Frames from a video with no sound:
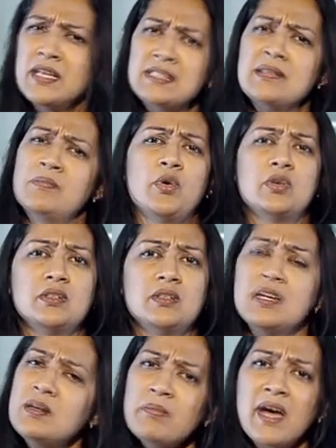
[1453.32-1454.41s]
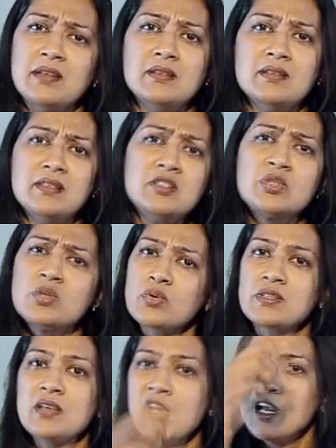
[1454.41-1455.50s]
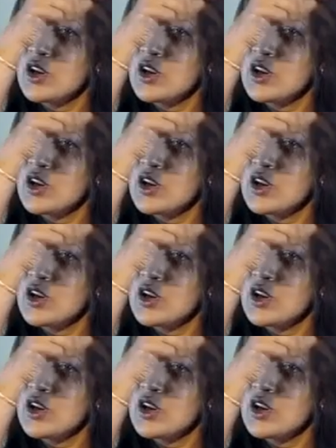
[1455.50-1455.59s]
It's important. It matters. It shows,